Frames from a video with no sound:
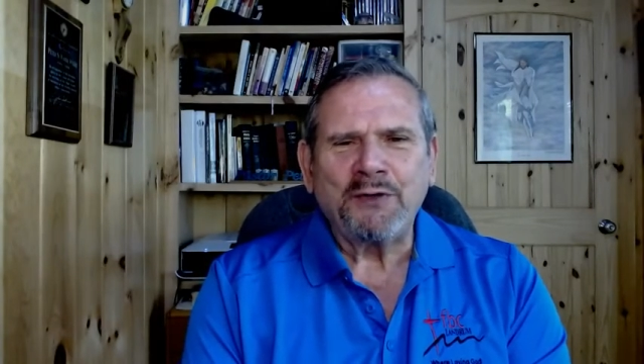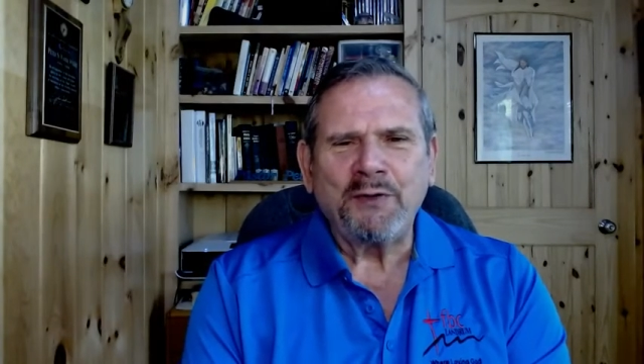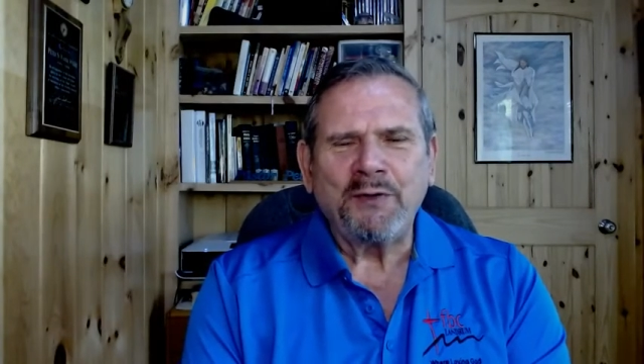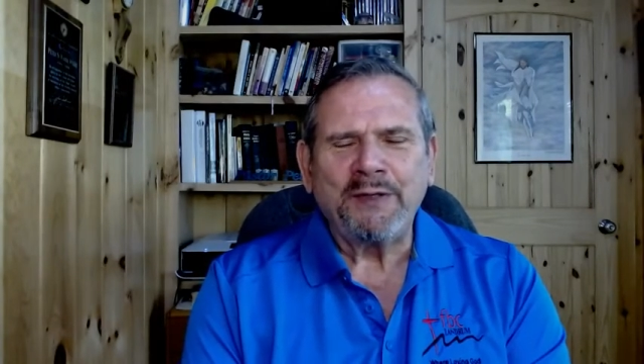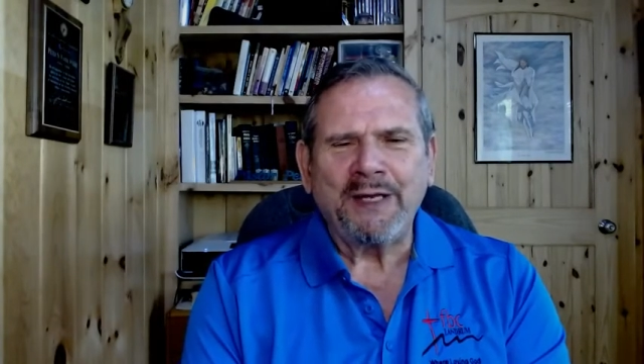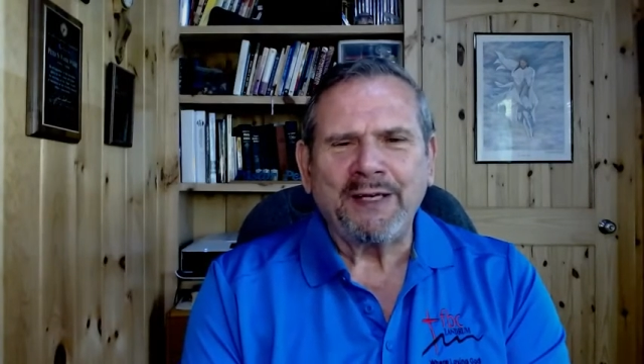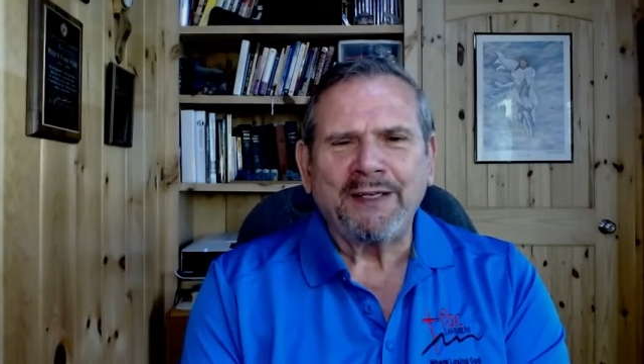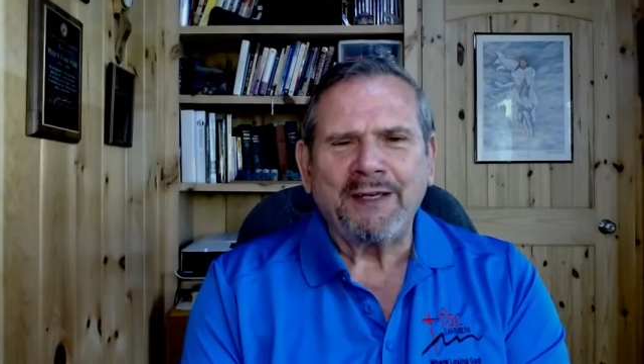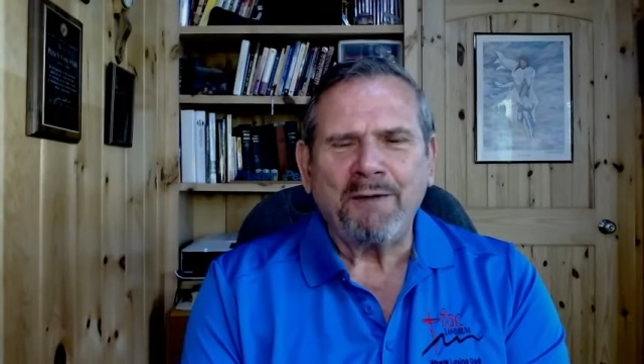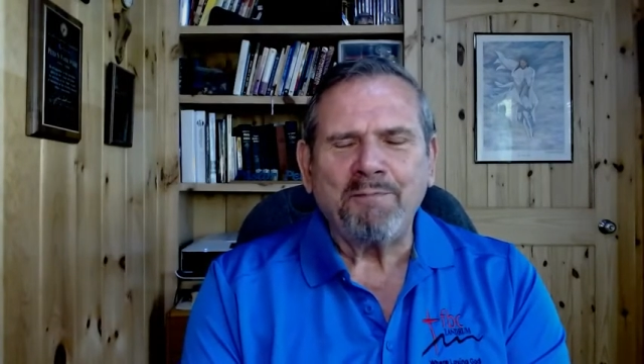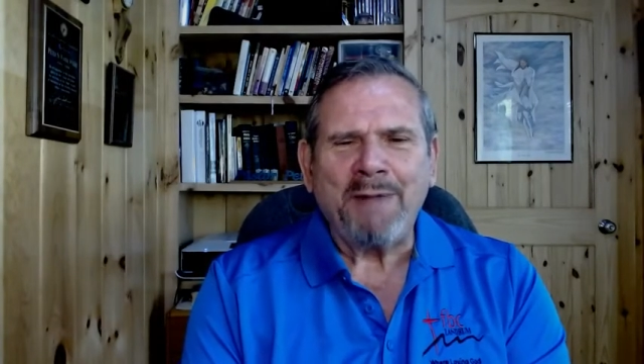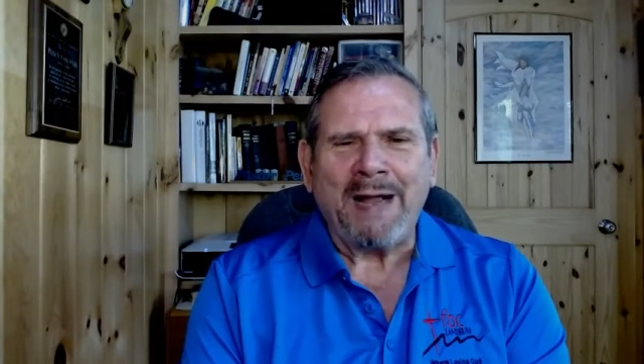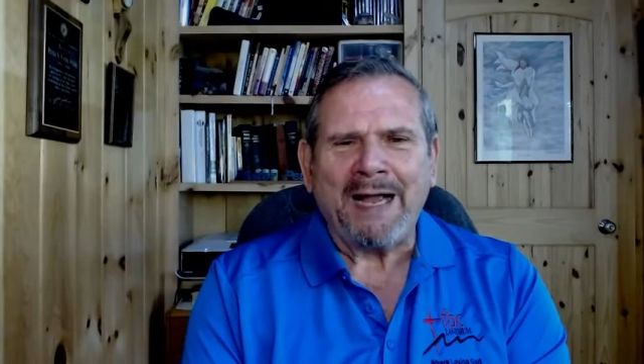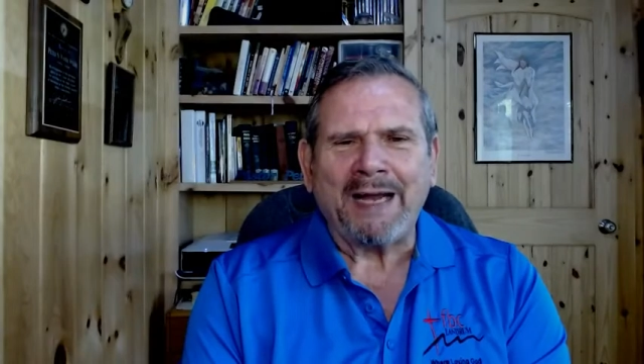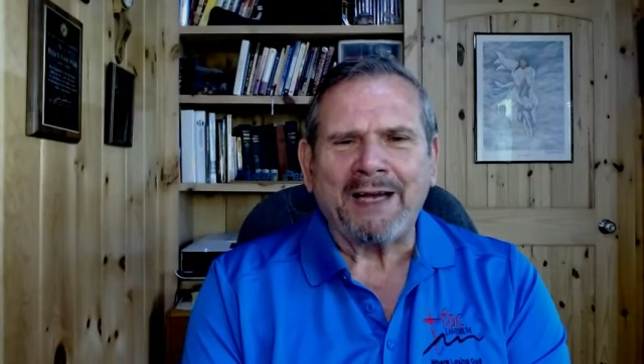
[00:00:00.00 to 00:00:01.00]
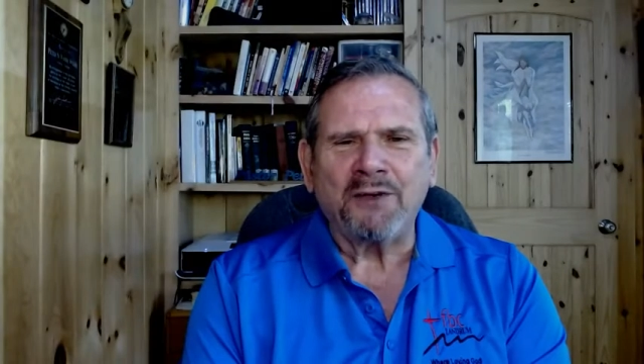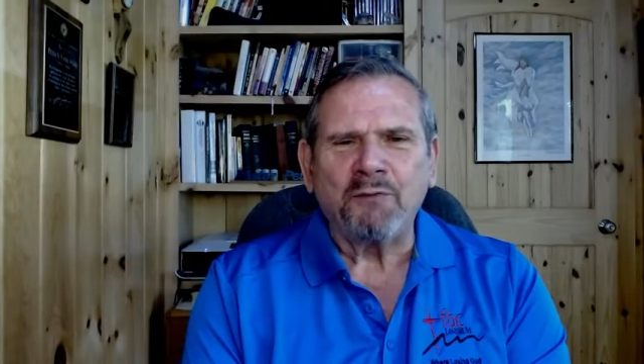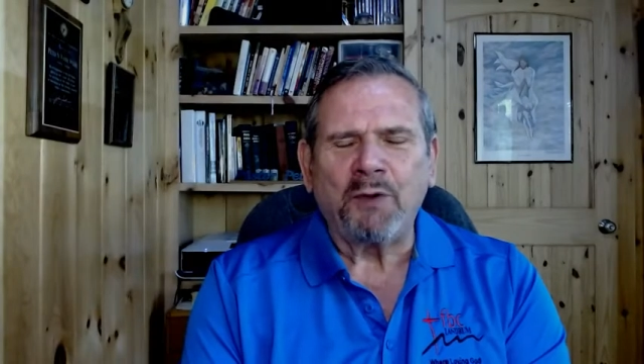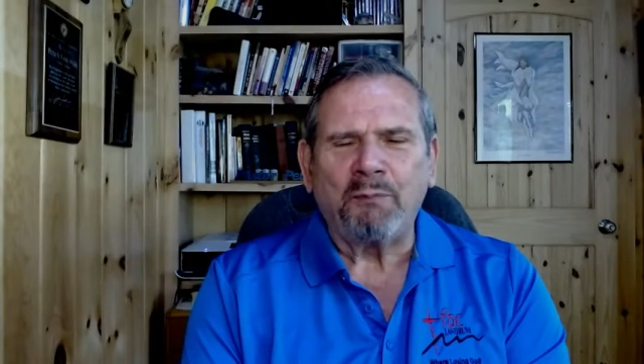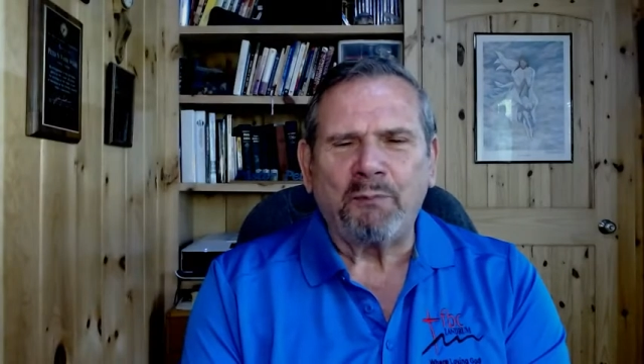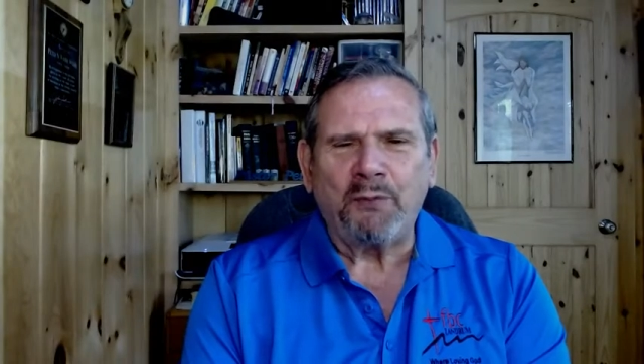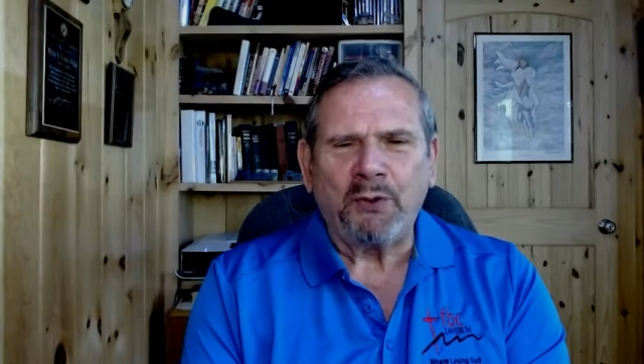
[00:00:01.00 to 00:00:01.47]
to and then come back and
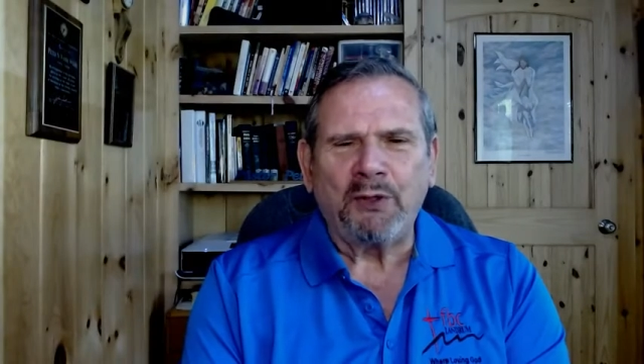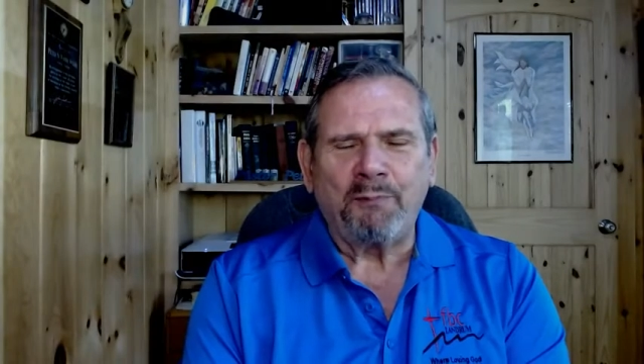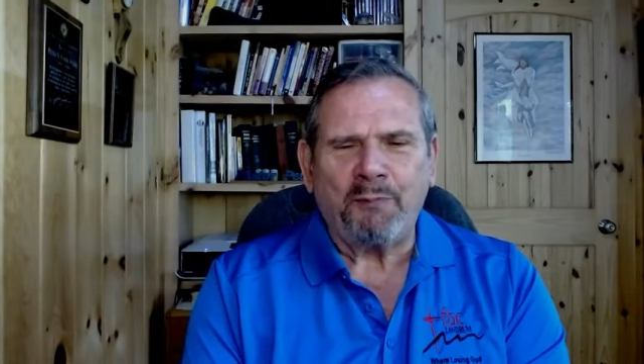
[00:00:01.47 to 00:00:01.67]
we'll pull